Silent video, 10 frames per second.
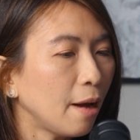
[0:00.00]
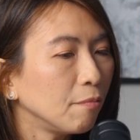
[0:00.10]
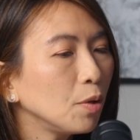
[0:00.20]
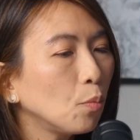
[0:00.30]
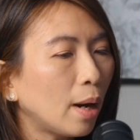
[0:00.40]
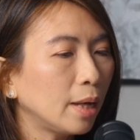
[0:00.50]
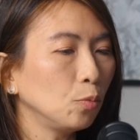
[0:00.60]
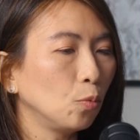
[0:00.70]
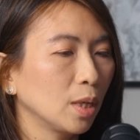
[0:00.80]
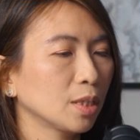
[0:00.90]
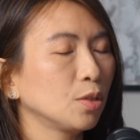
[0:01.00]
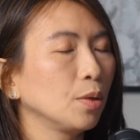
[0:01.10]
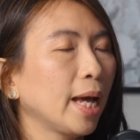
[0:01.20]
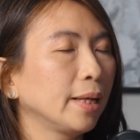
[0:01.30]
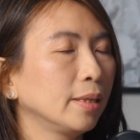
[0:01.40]
everyone works
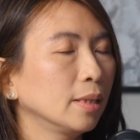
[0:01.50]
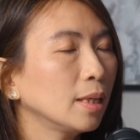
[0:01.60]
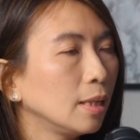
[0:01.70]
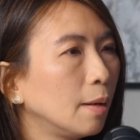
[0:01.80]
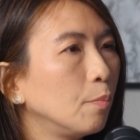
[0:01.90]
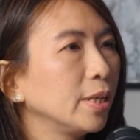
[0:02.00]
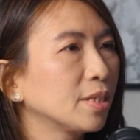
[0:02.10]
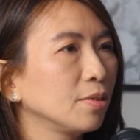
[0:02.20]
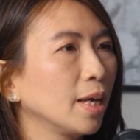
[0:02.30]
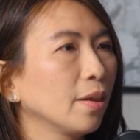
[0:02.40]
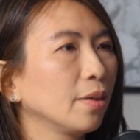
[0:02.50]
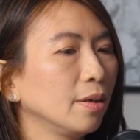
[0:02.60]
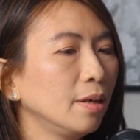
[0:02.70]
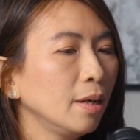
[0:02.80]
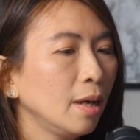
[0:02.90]
together, collaborates together,